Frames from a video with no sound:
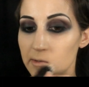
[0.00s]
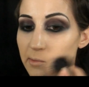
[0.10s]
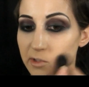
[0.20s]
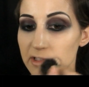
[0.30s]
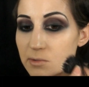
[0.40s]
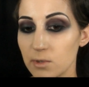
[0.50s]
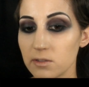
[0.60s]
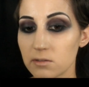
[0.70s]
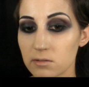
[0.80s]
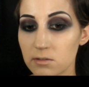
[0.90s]
which is what
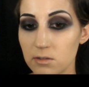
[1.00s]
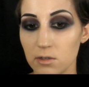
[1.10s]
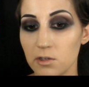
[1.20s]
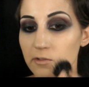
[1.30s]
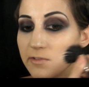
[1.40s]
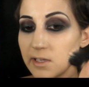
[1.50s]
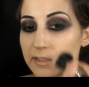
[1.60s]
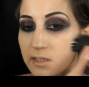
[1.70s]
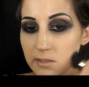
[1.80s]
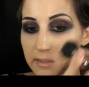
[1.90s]
Studio Fix
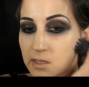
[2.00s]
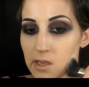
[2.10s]
is,